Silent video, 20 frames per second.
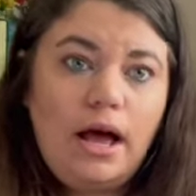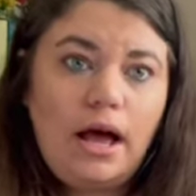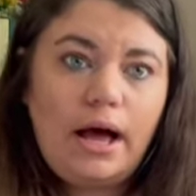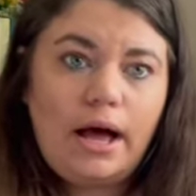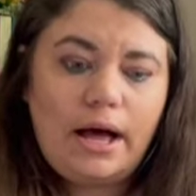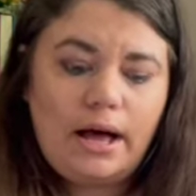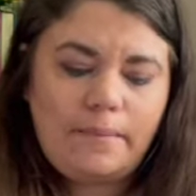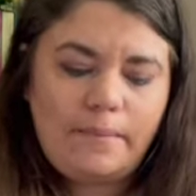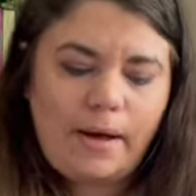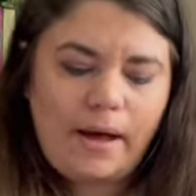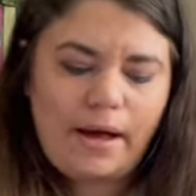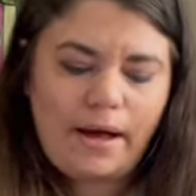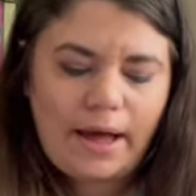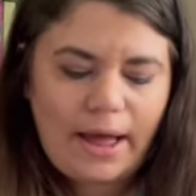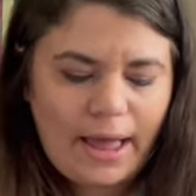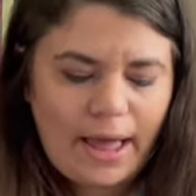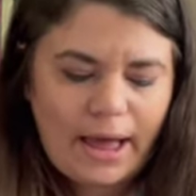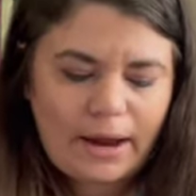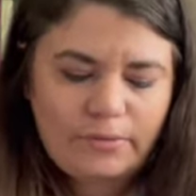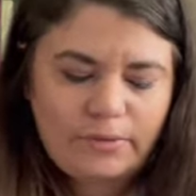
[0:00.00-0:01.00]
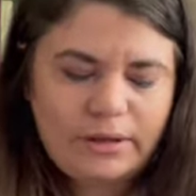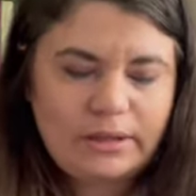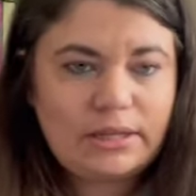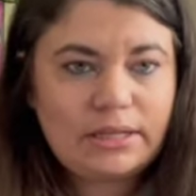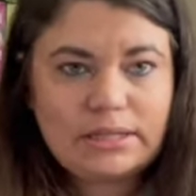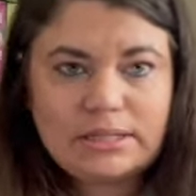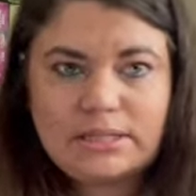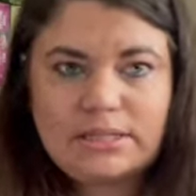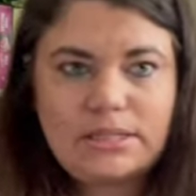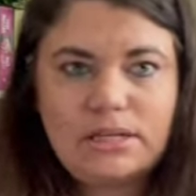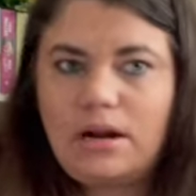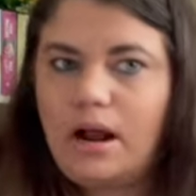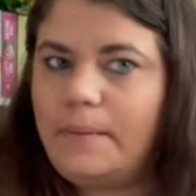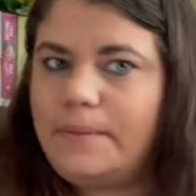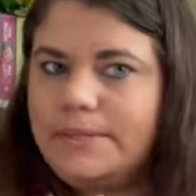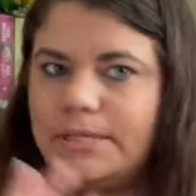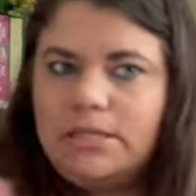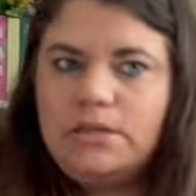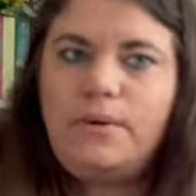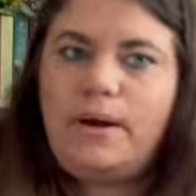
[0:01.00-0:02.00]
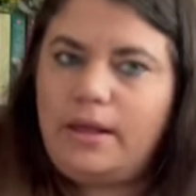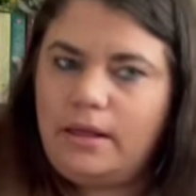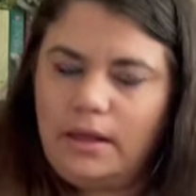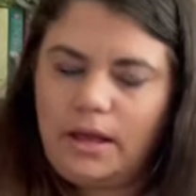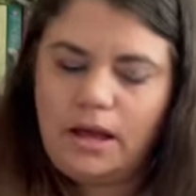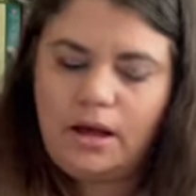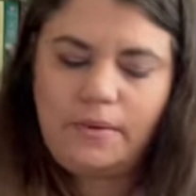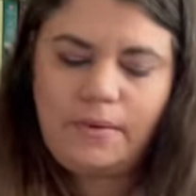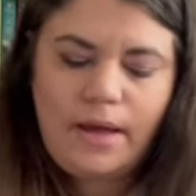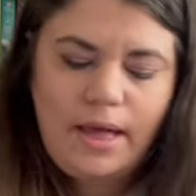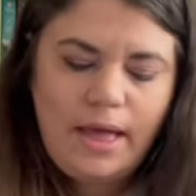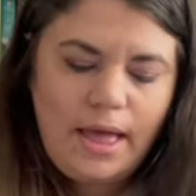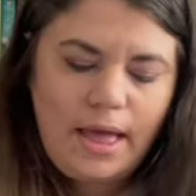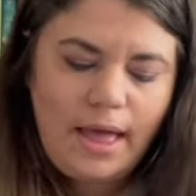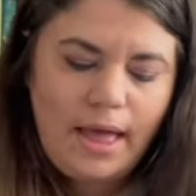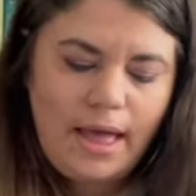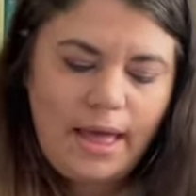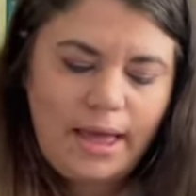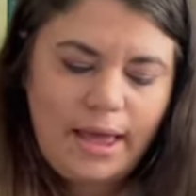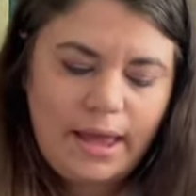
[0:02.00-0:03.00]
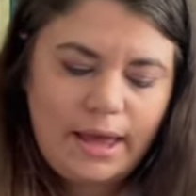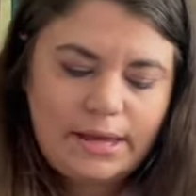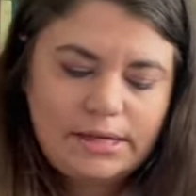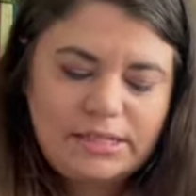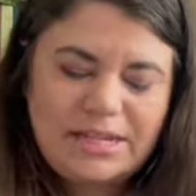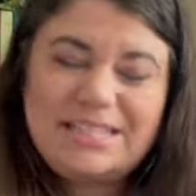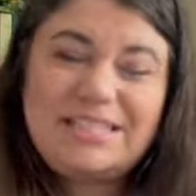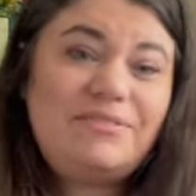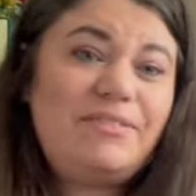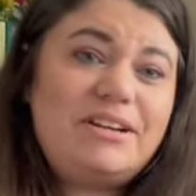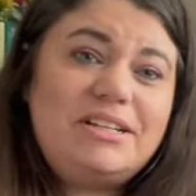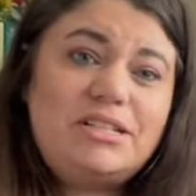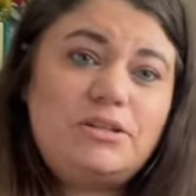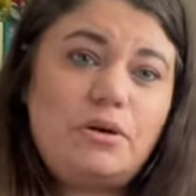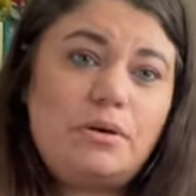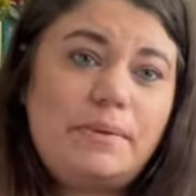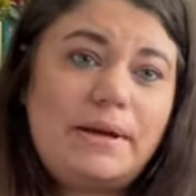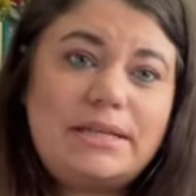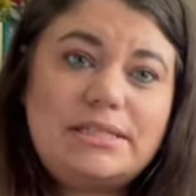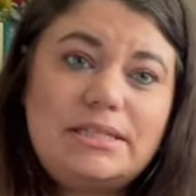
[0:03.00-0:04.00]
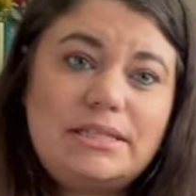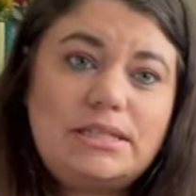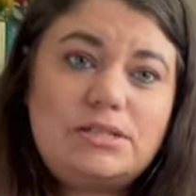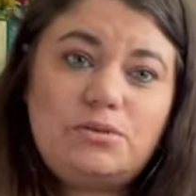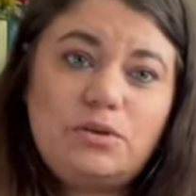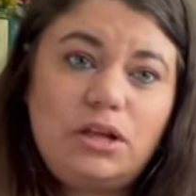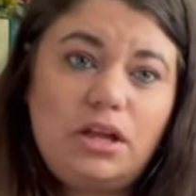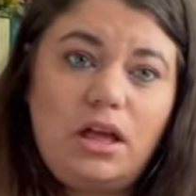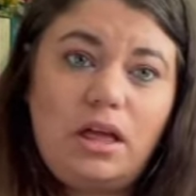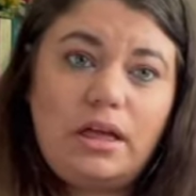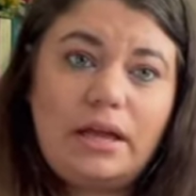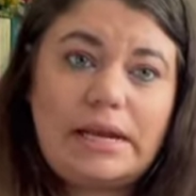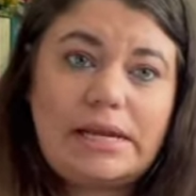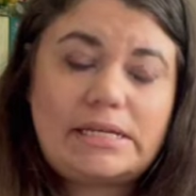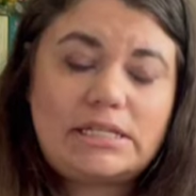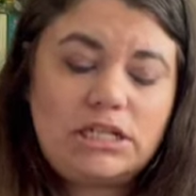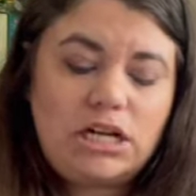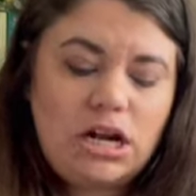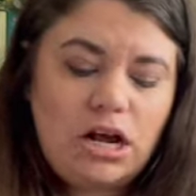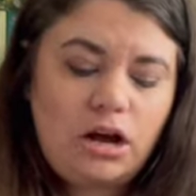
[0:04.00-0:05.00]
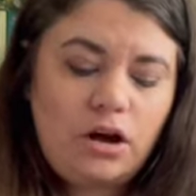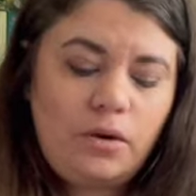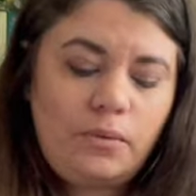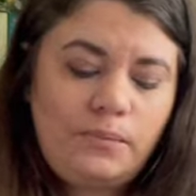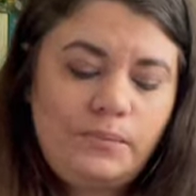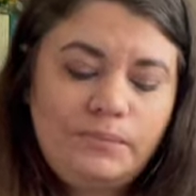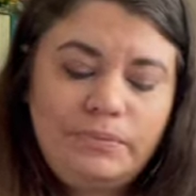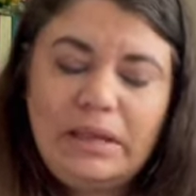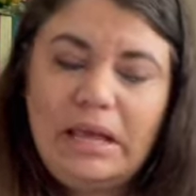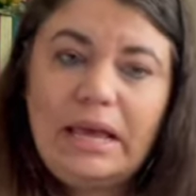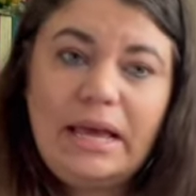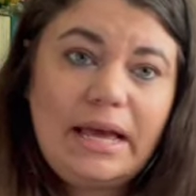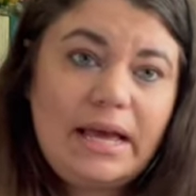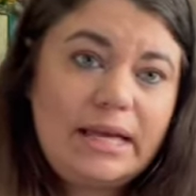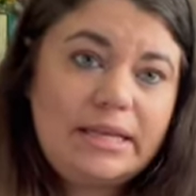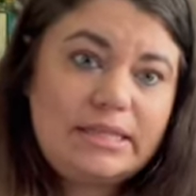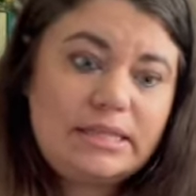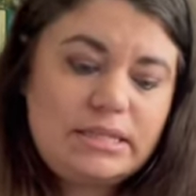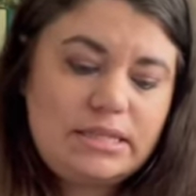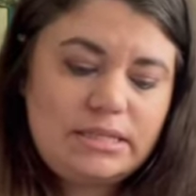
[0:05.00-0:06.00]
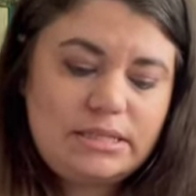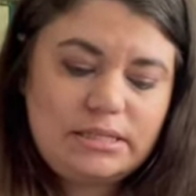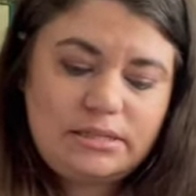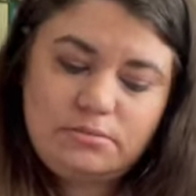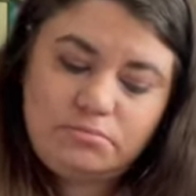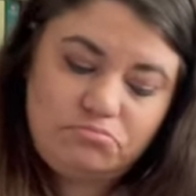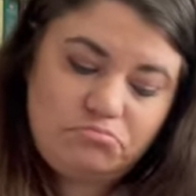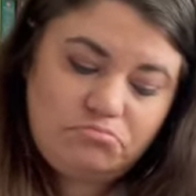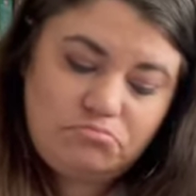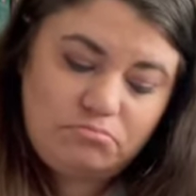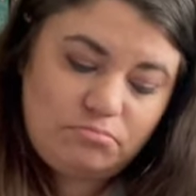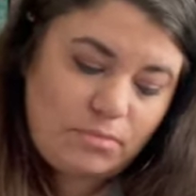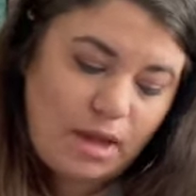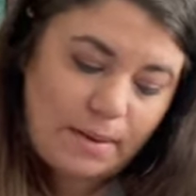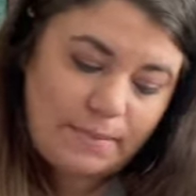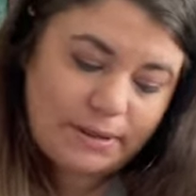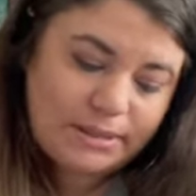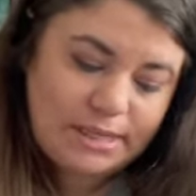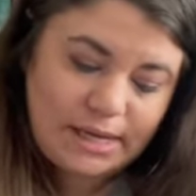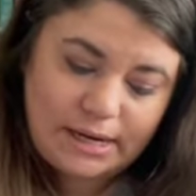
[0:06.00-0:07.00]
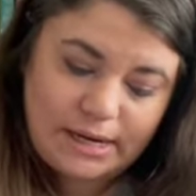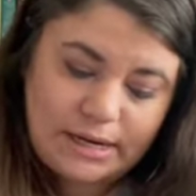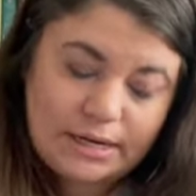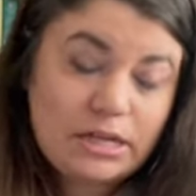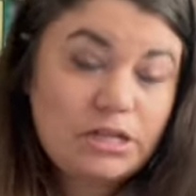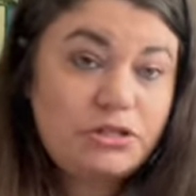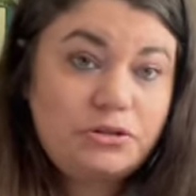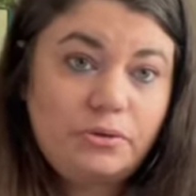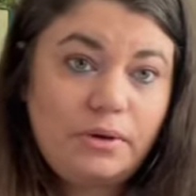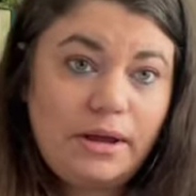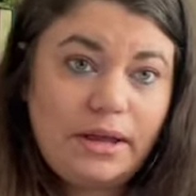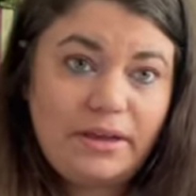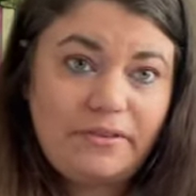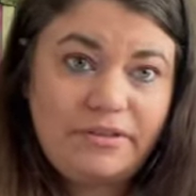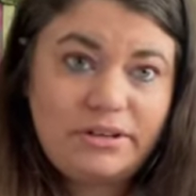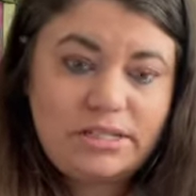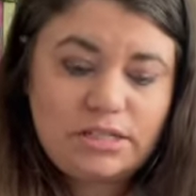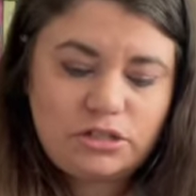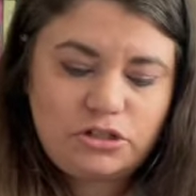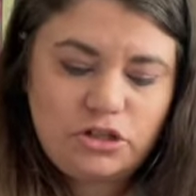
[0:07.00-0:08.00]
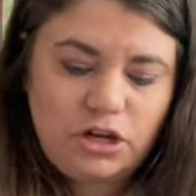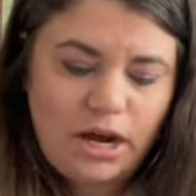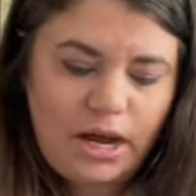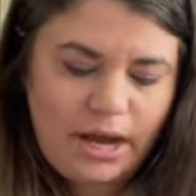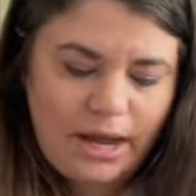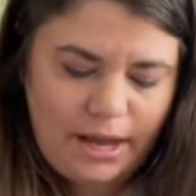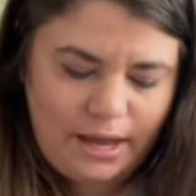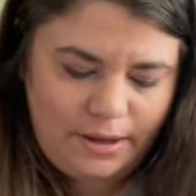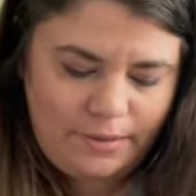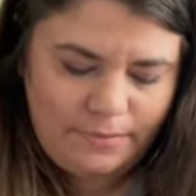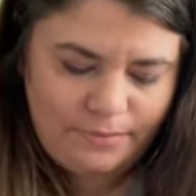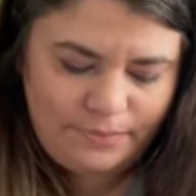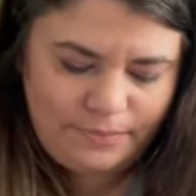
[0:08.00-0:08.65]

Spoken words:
I had read the synopsis a while ago, and it's a fantasy romance. That's really all I need to know. I'm excited to give it a try.